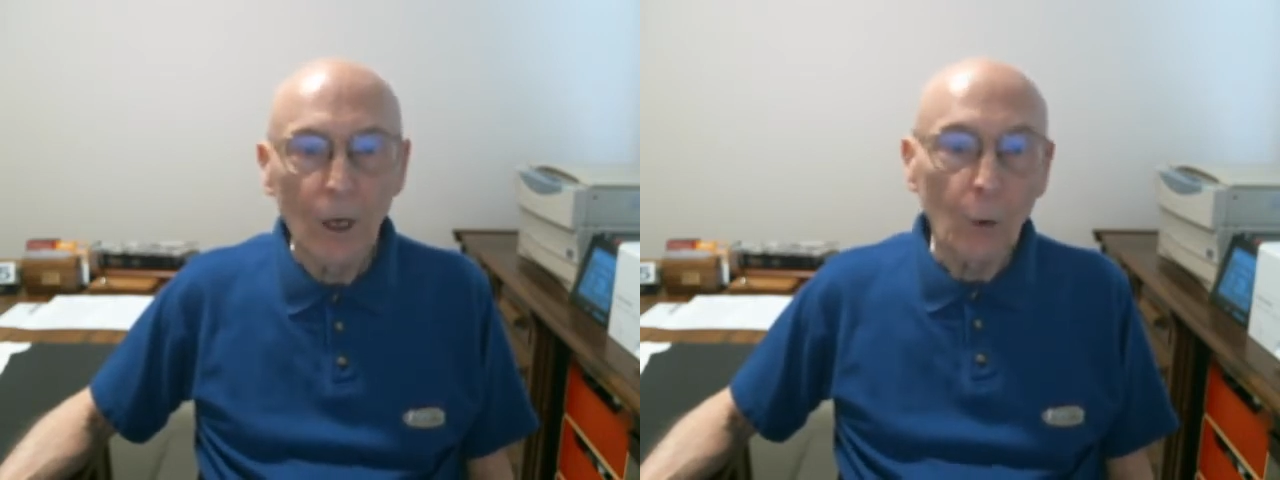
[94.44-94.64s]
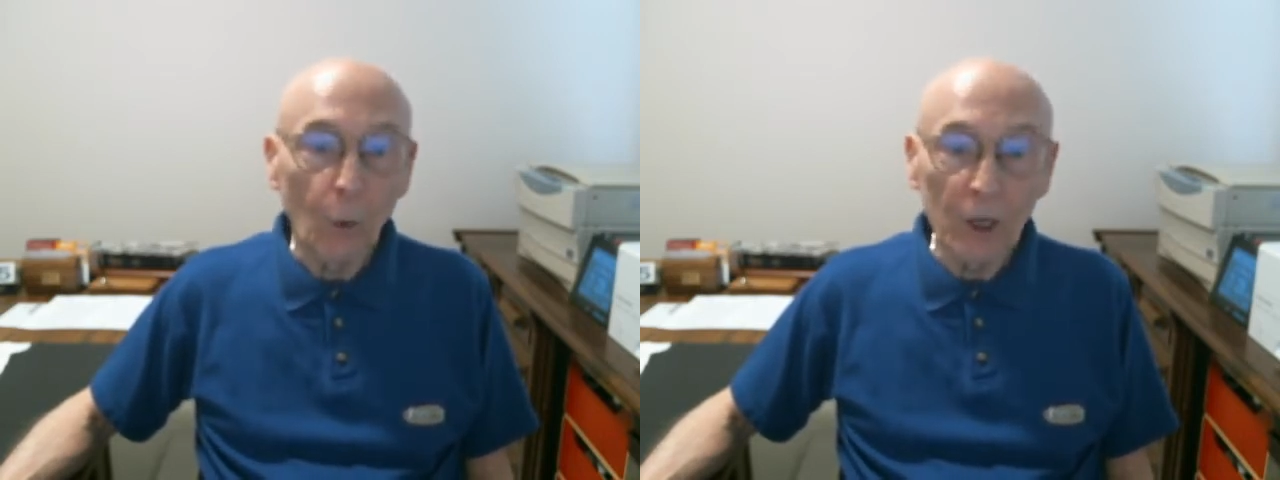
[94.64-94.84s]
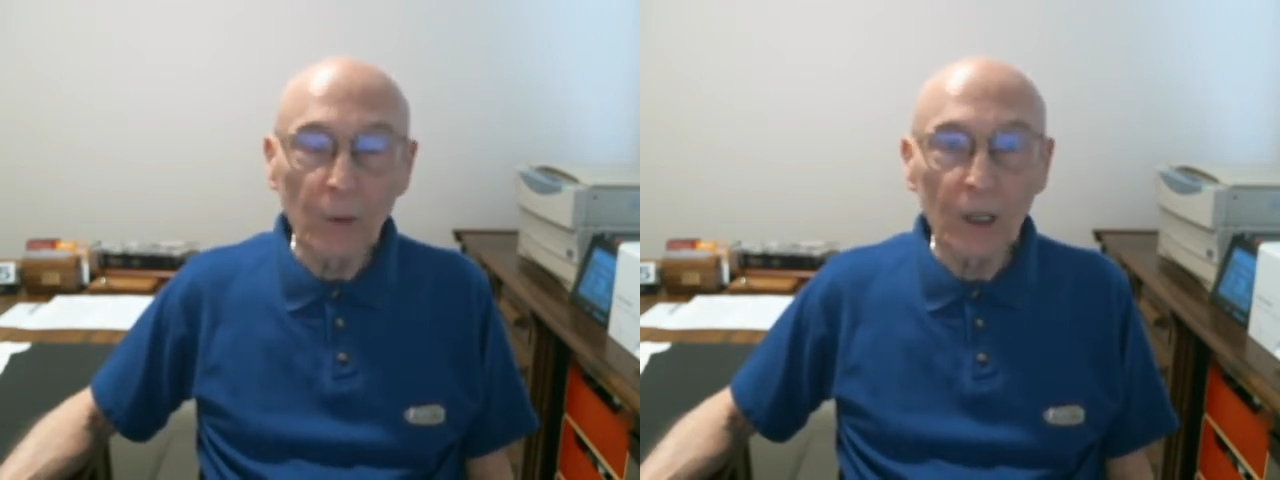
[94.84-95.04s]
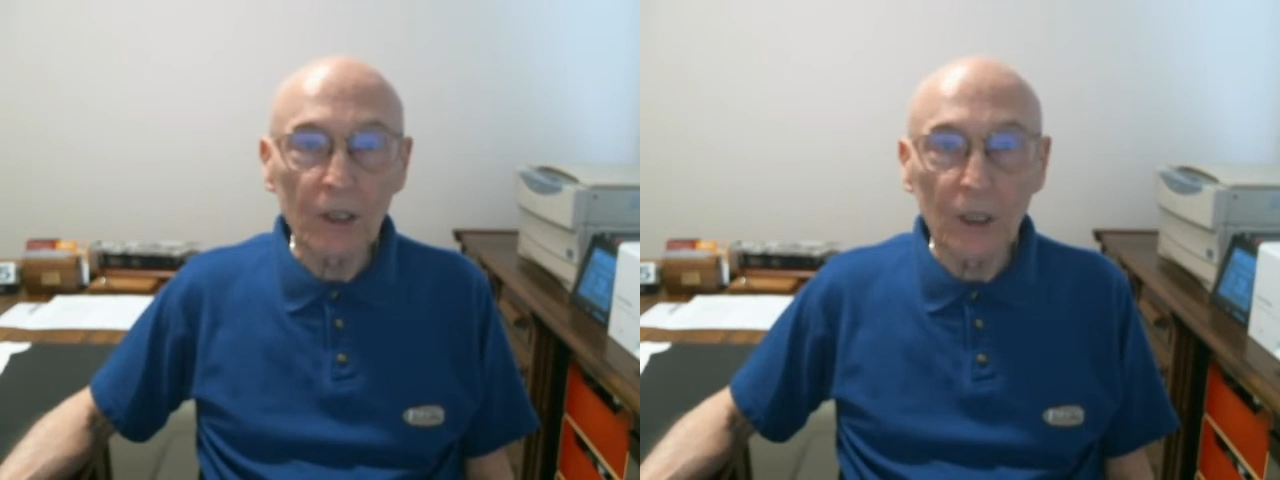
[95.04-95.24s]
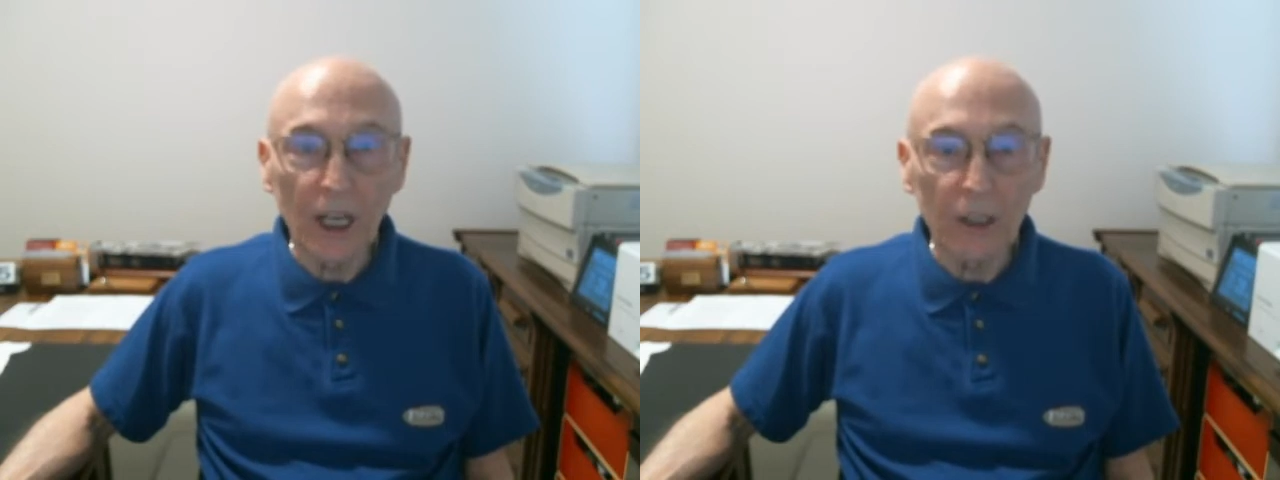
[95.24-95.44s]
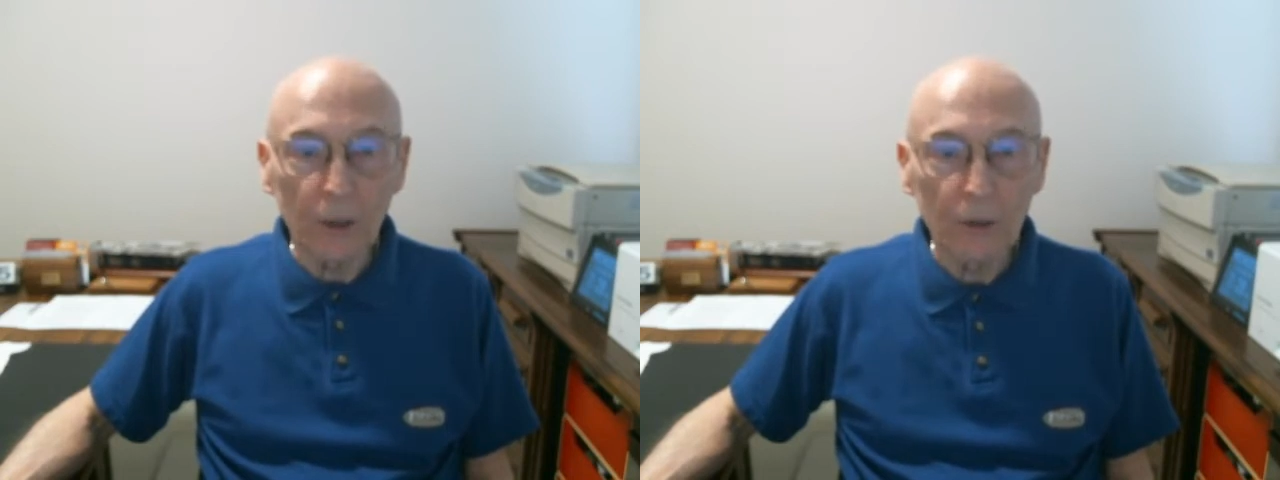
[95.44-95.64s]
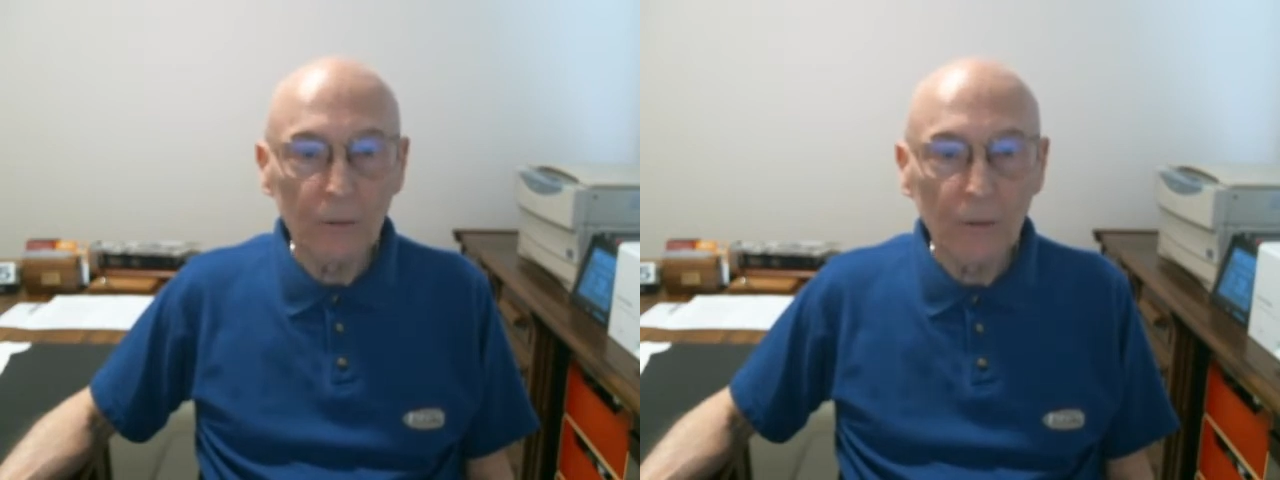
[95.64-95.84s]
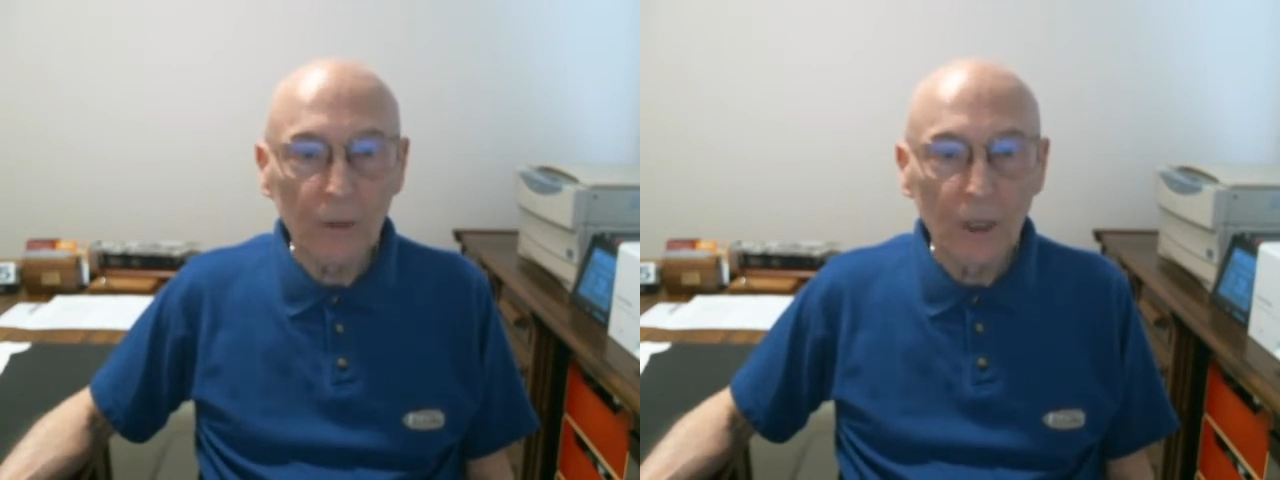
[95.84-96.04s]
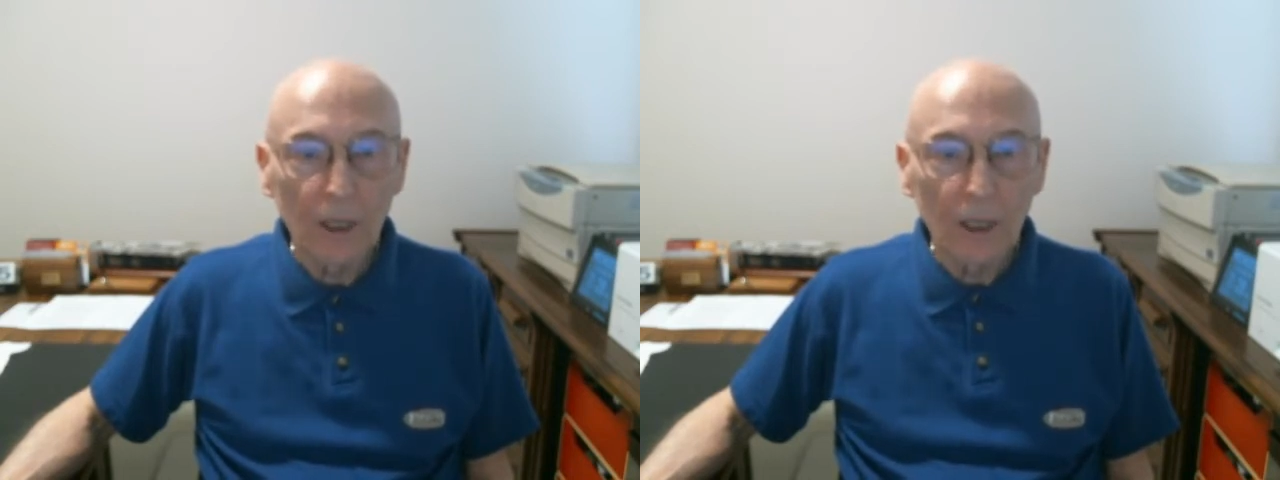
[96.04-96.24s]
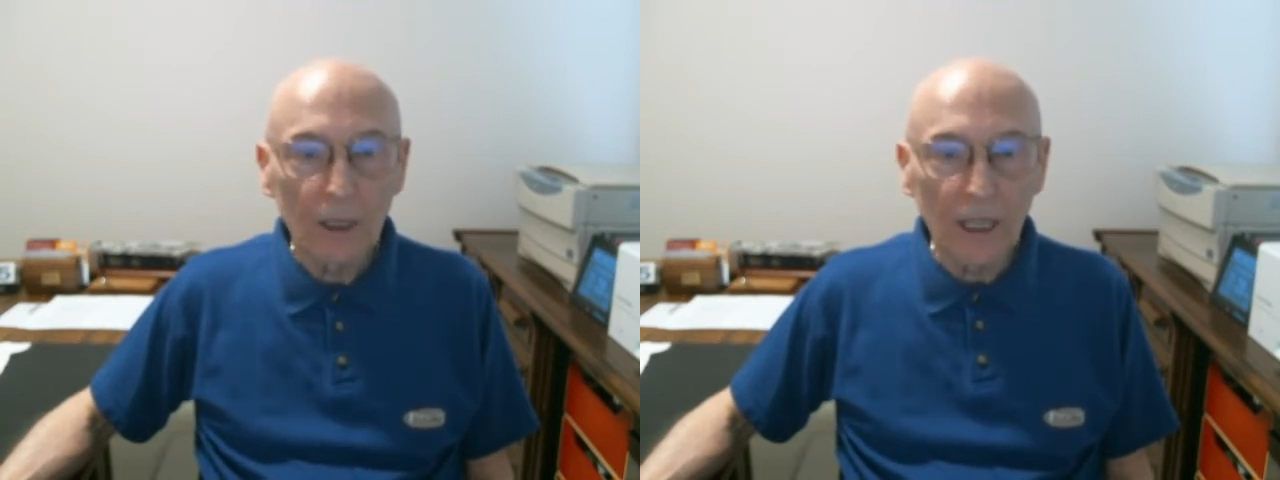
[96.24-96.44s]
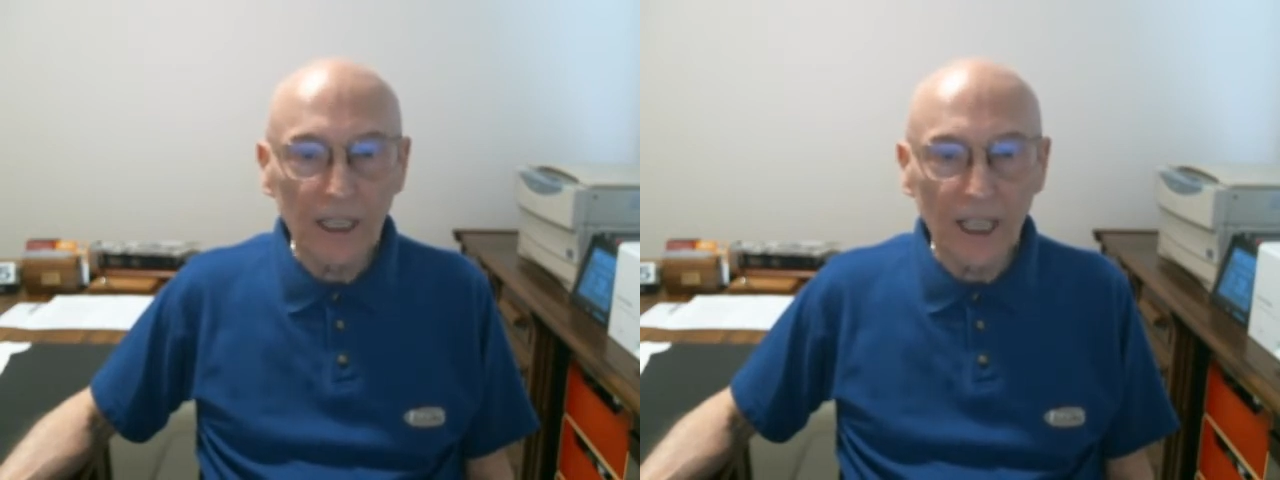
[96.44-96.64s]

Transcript: 1 month later, late